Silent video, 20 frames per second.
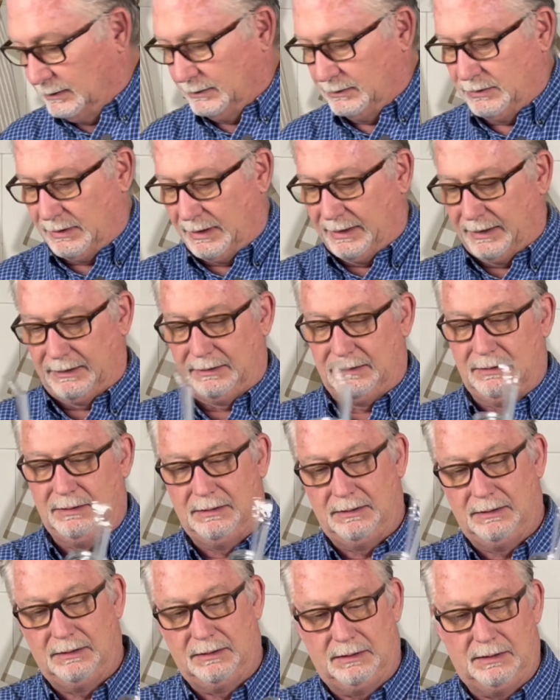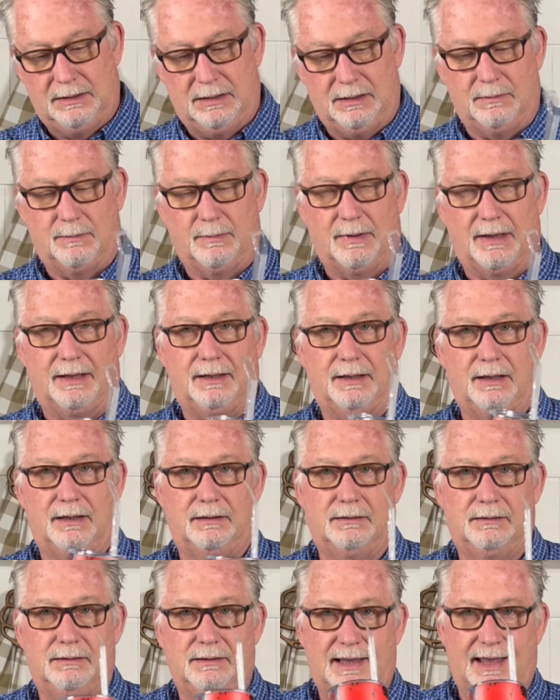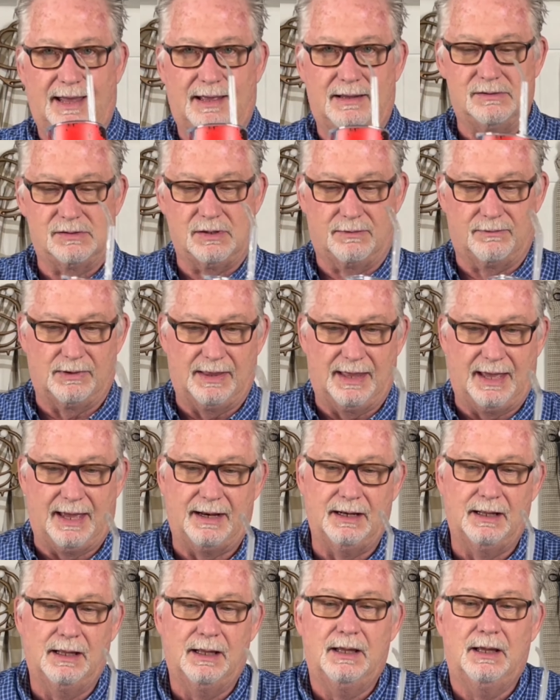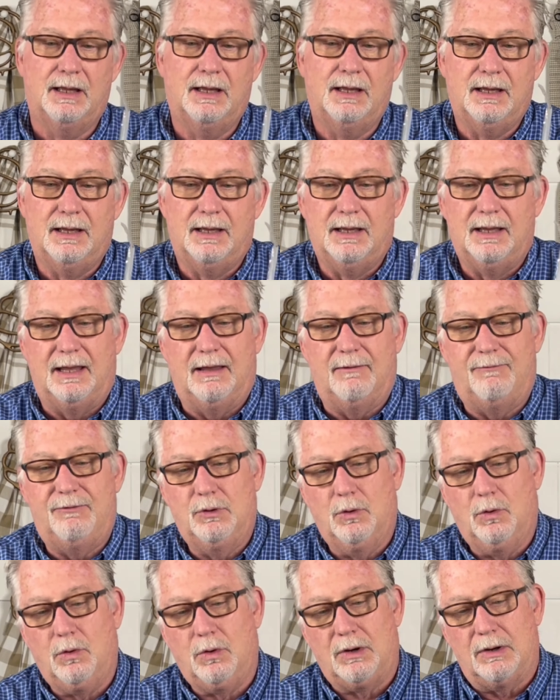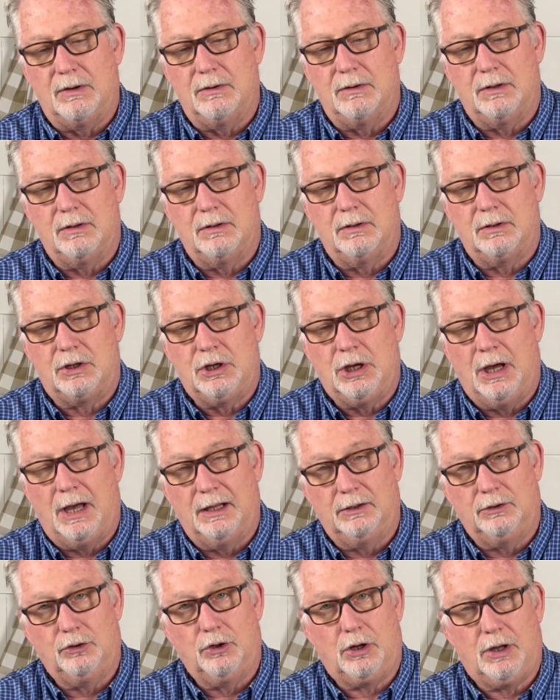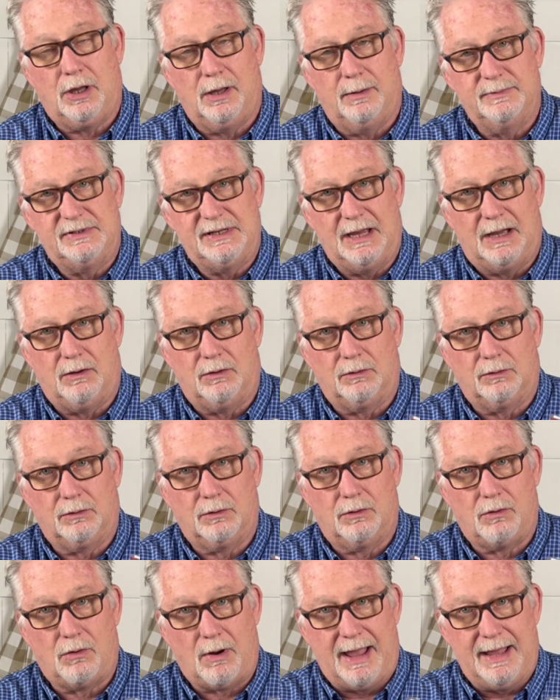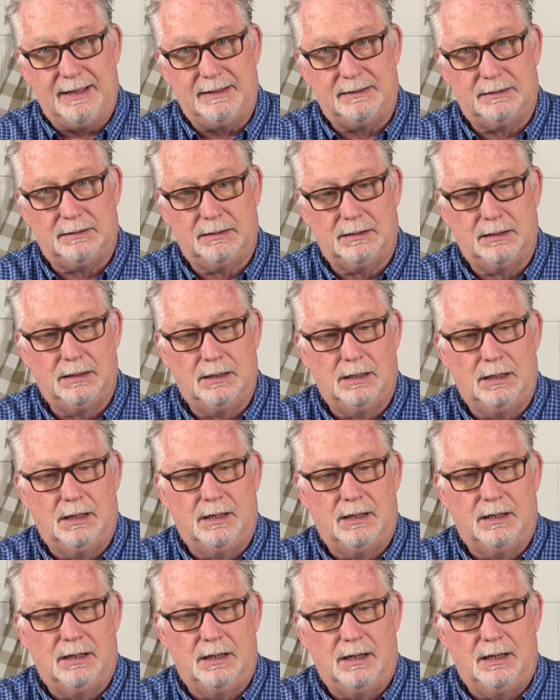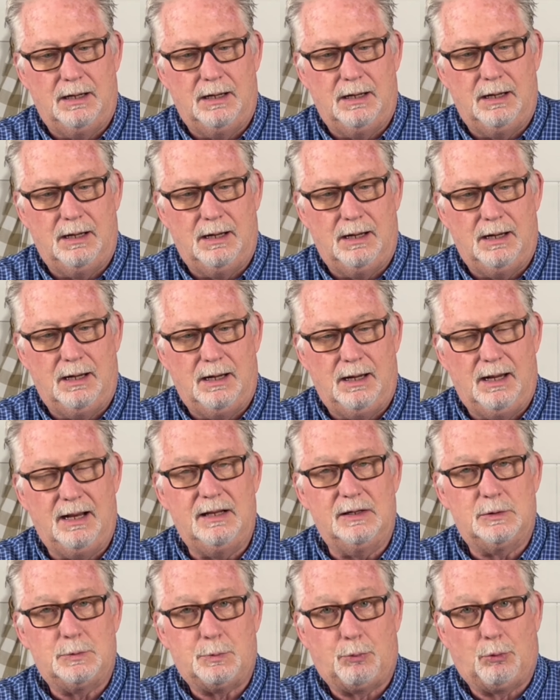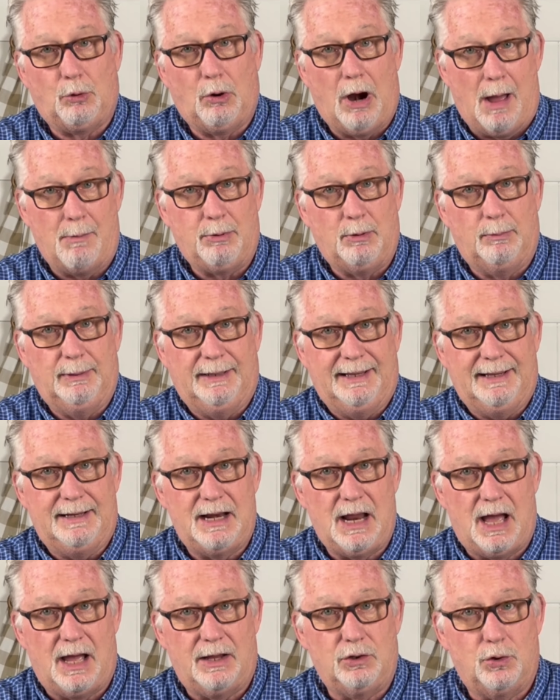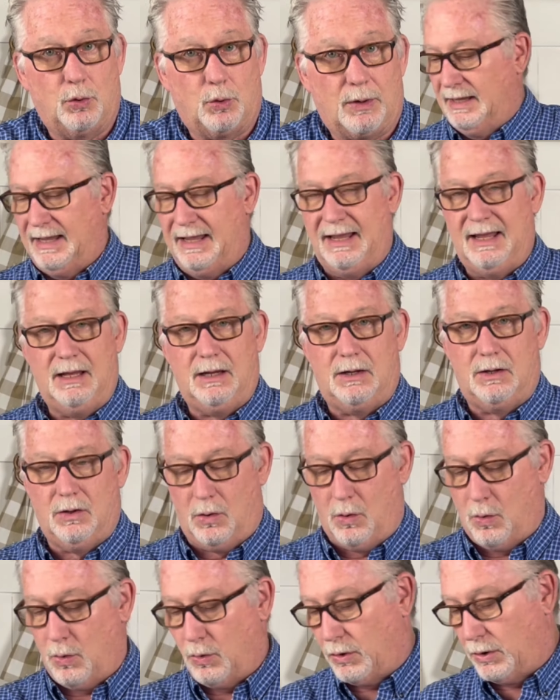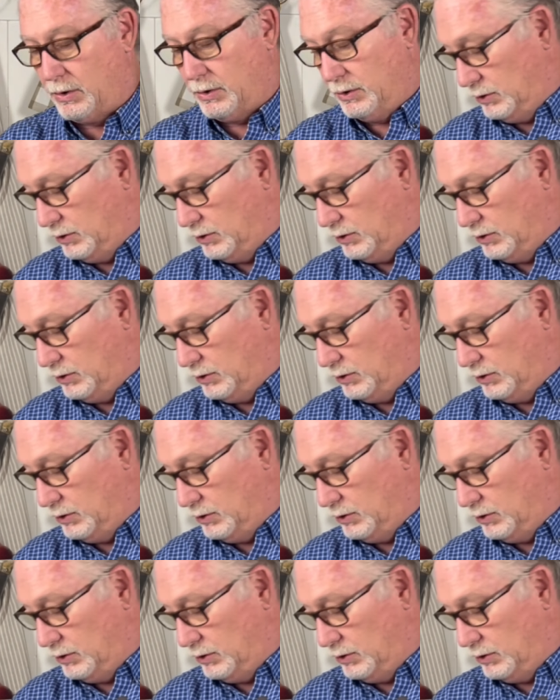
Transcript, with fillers: try to keep my uh, hands over that. If your color comes out great, it is probably not your ink or